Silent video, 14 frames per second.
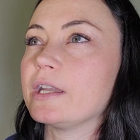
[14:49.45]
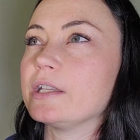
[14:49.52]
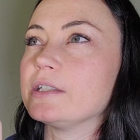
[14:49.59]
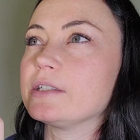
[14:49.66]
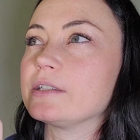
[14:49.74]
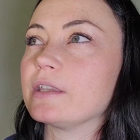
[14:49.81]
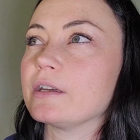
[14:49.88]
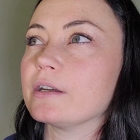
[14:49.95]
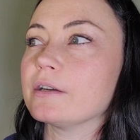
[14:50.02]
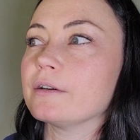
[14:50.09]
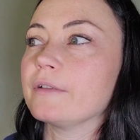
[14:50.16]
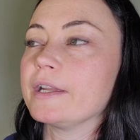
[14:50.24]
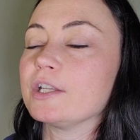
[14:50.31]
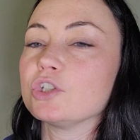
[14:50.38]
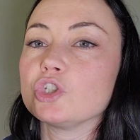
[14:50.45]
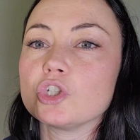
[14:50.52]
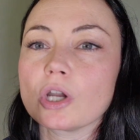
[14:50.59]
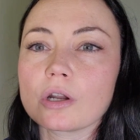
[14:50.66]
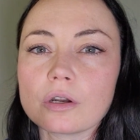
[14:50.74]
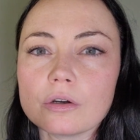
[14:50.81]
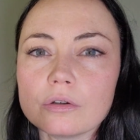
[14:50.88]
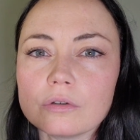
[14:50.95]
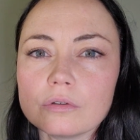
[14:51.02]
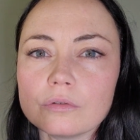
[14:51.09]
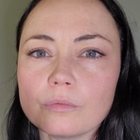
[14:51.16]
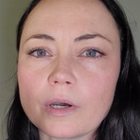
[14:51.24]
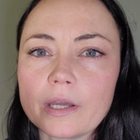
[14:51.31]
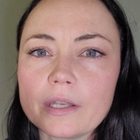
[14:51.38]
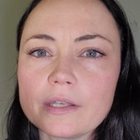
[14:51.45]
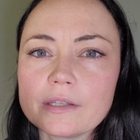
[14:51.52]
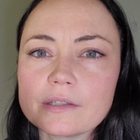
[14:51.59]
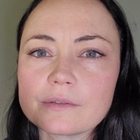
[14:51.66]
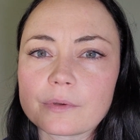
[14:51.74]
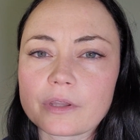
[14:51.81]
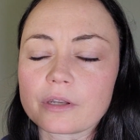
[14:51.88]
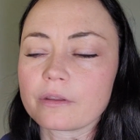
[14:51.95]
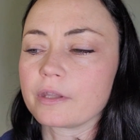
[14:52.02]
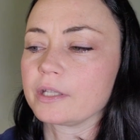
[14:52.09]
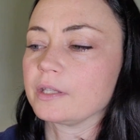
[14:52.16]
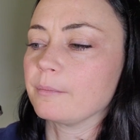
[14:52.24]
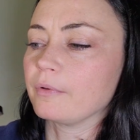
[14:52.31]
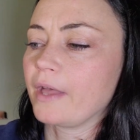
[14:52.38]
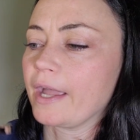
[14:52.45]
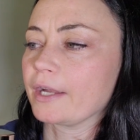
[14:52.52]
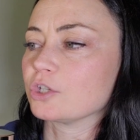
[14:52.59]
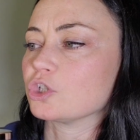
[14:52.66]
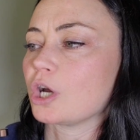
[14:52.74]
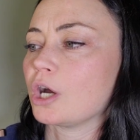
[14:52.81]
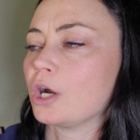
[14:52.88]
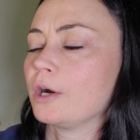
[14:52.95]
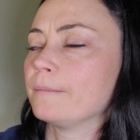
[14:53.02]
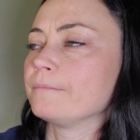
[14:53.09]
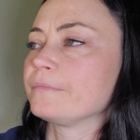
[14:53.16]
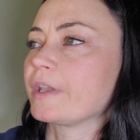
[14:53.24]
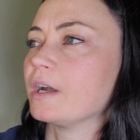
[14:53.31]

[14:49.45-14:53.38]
It's the like jungle ones where they're like the black jar